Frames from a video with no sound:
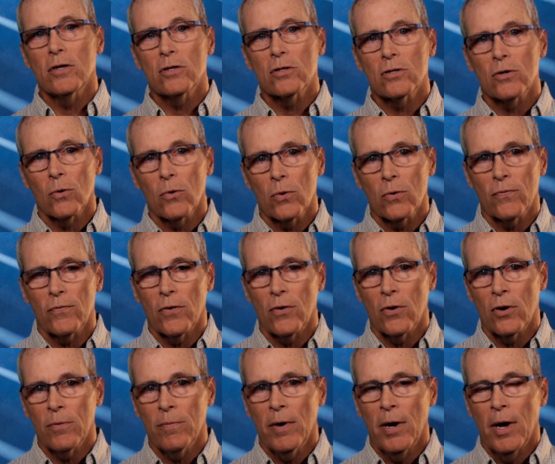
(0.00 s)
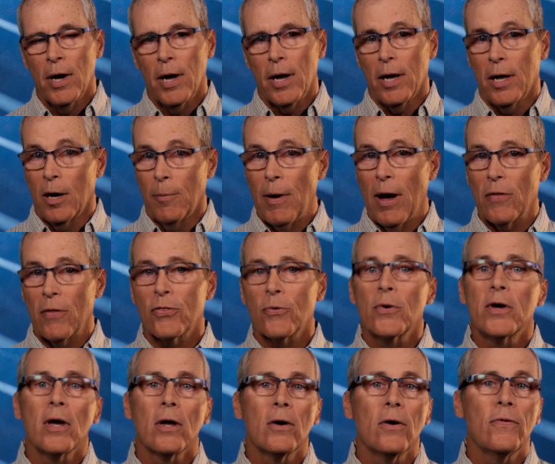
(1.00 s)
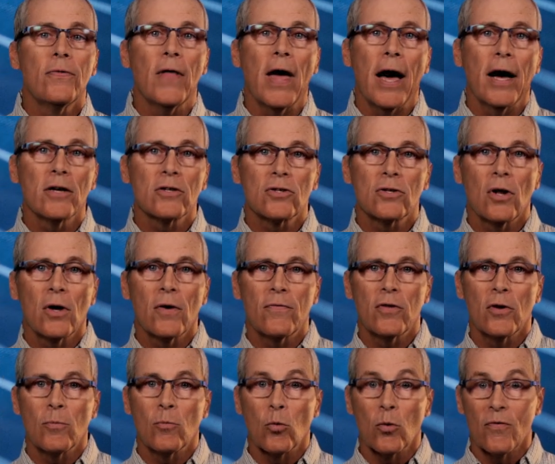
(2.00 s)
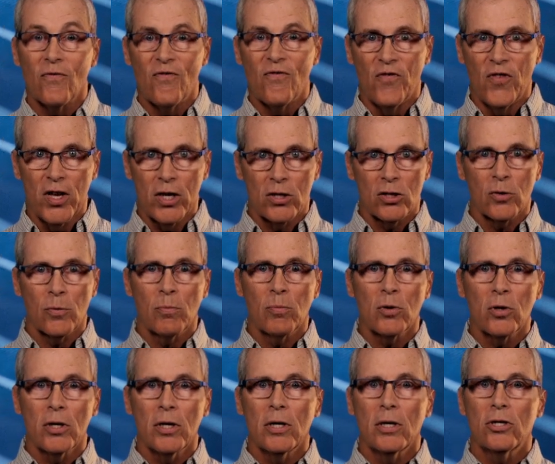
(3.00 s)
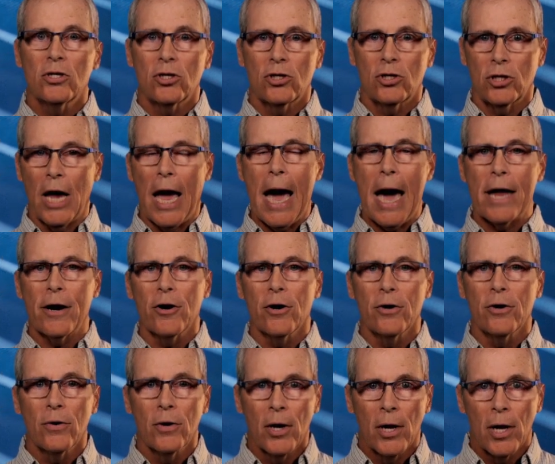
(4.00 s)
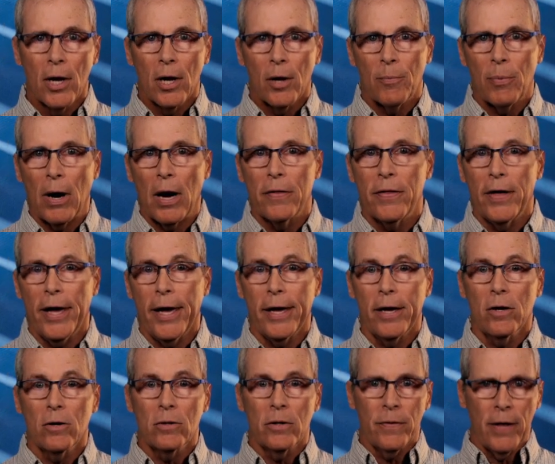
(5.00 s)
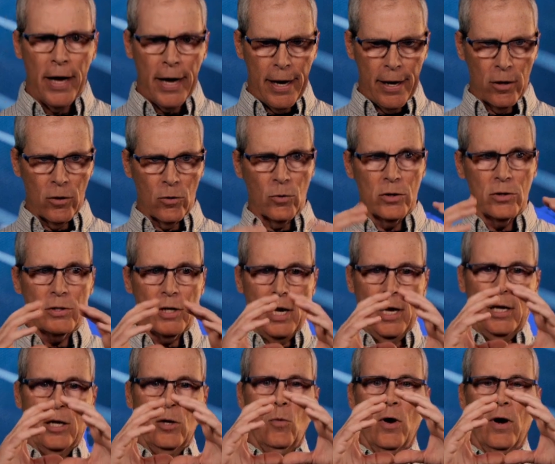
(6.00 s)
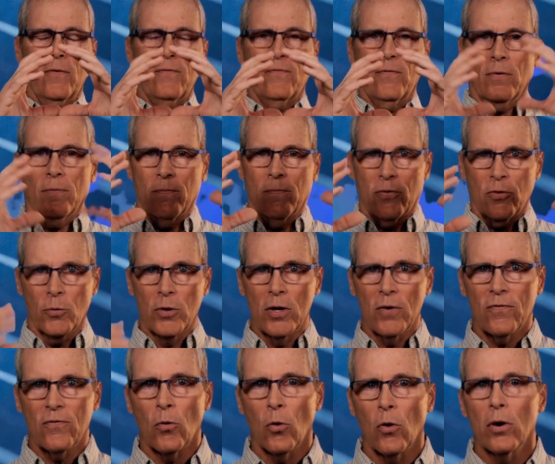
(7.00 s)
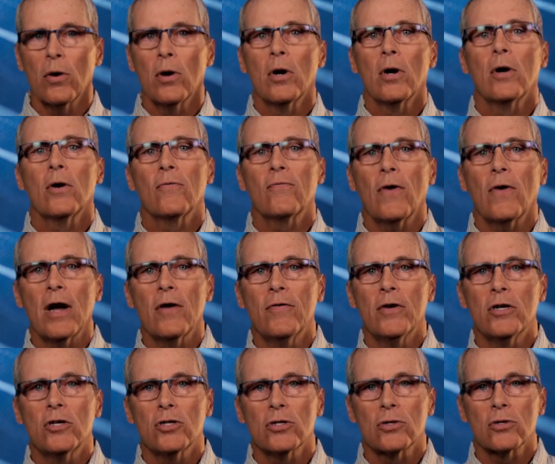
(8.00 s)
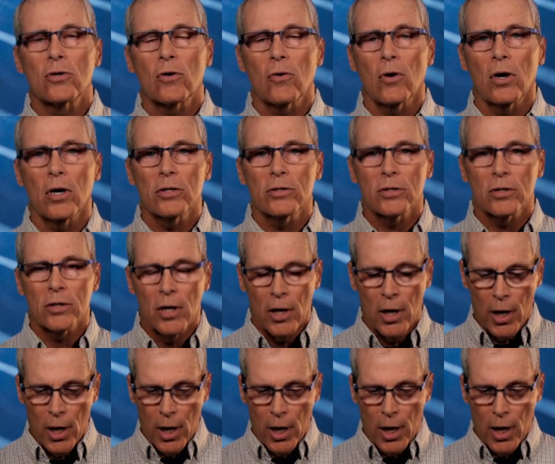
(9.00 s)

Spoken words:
this solar farm, and about 300,000 of them were visibly shattered by the hail. And the hail was anywhere from 3 to 5 inches across.